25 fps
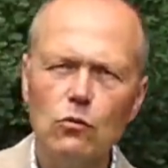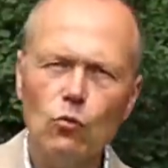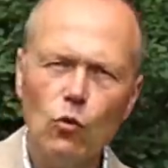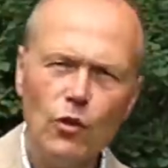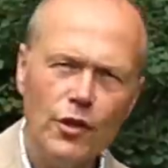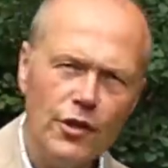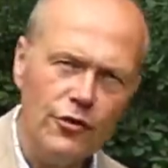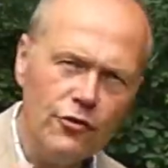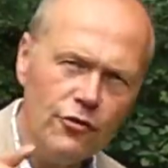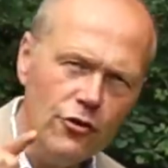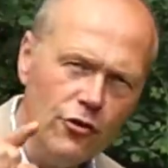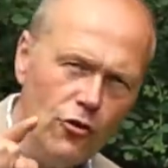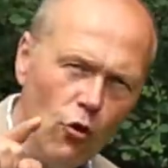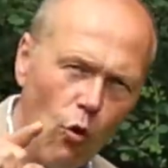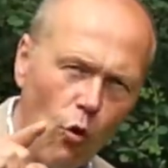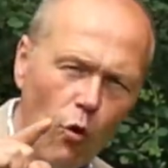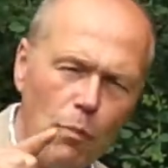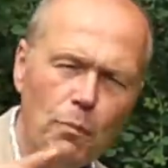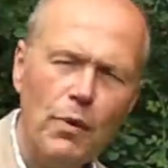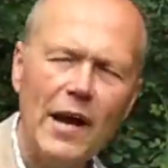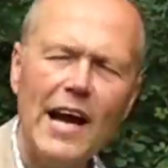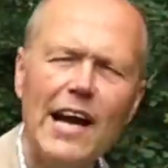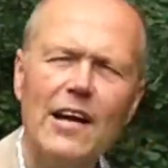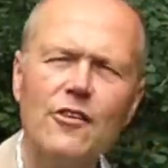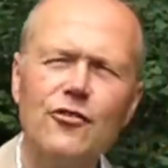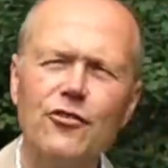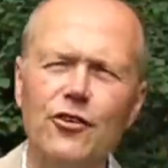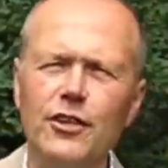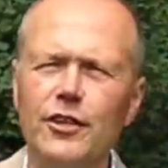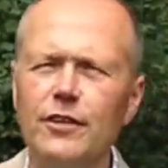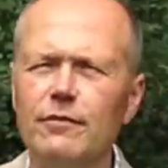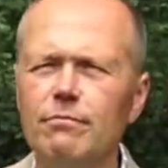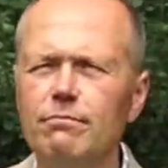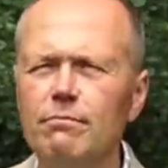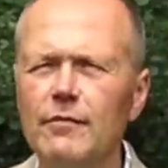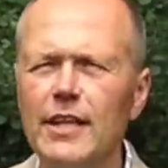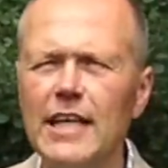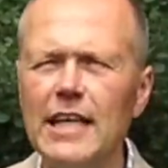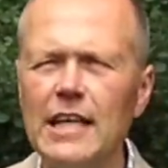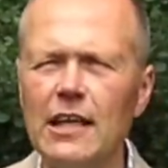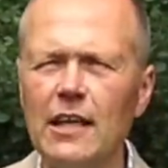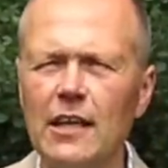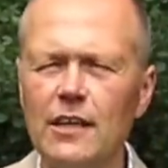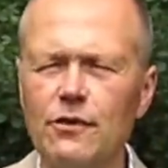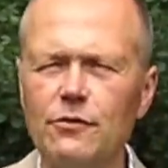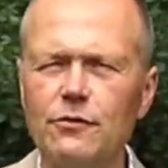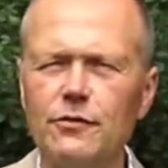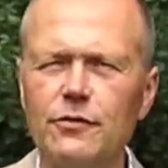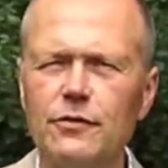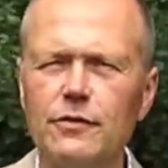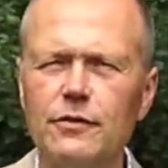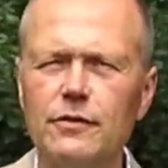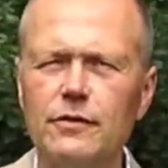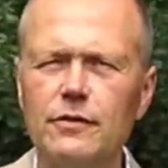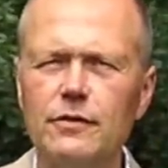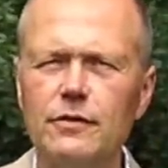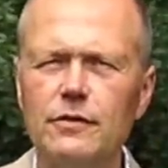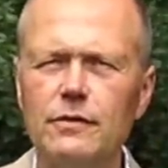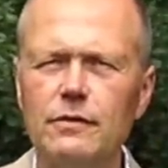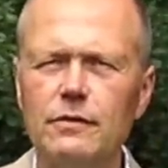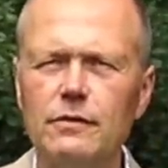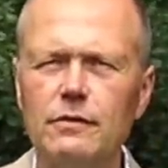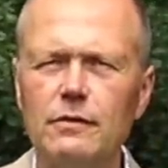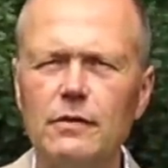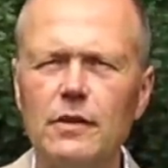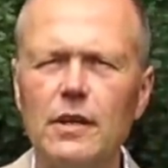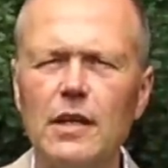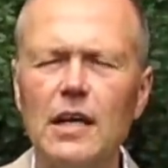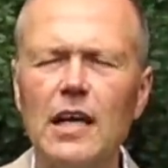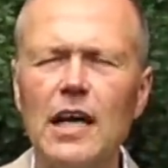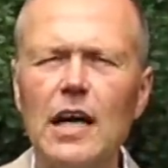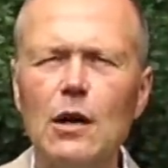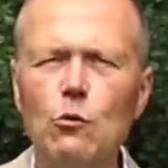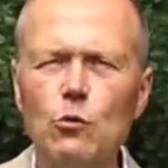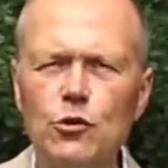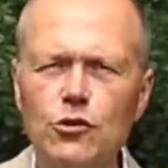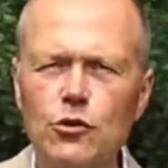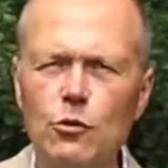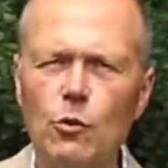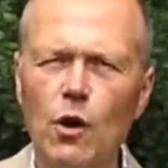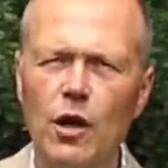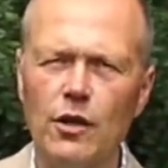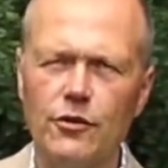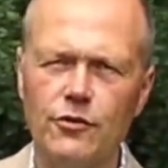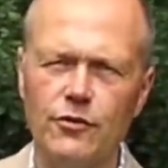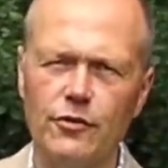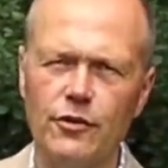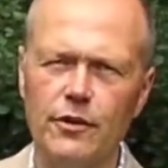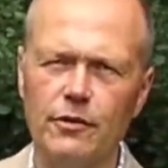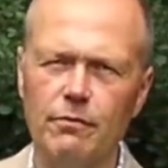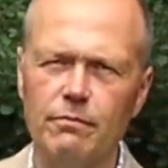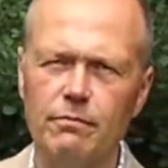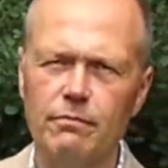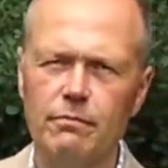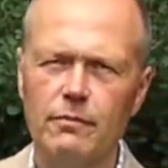what is your passion in life? How would you answer?